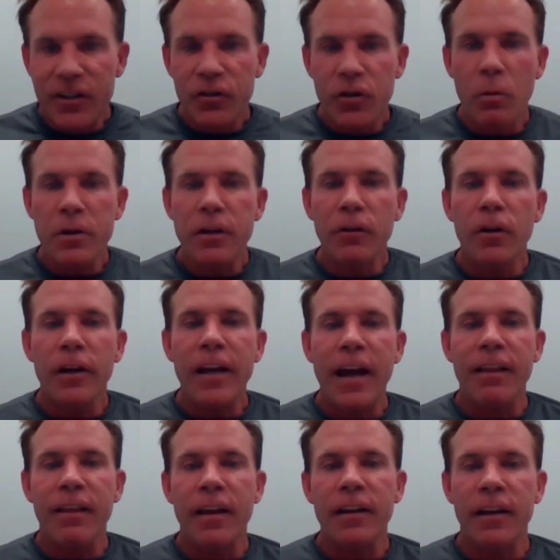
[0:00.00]
So when you look
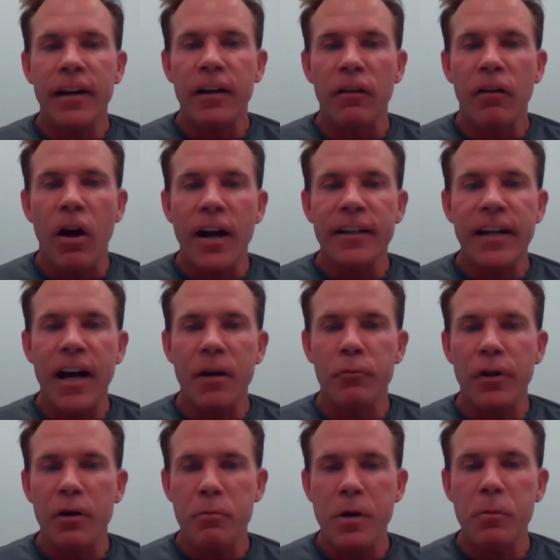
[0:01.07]
at like a lot of
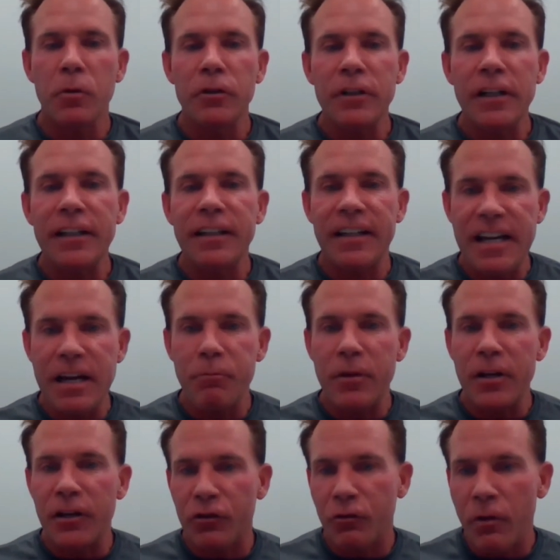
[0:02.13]
times, like people need to keep
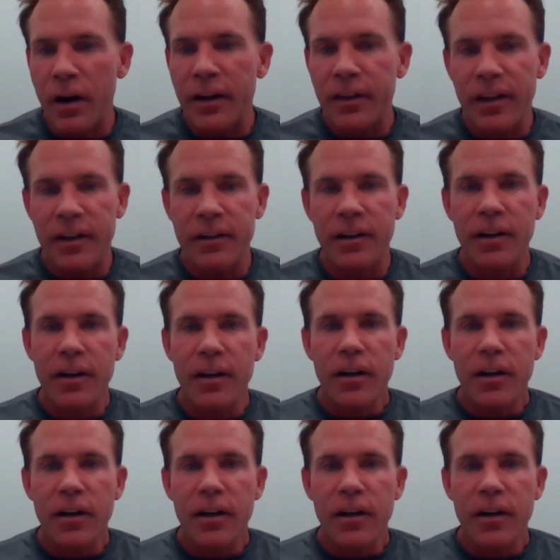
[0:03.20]
their strength, and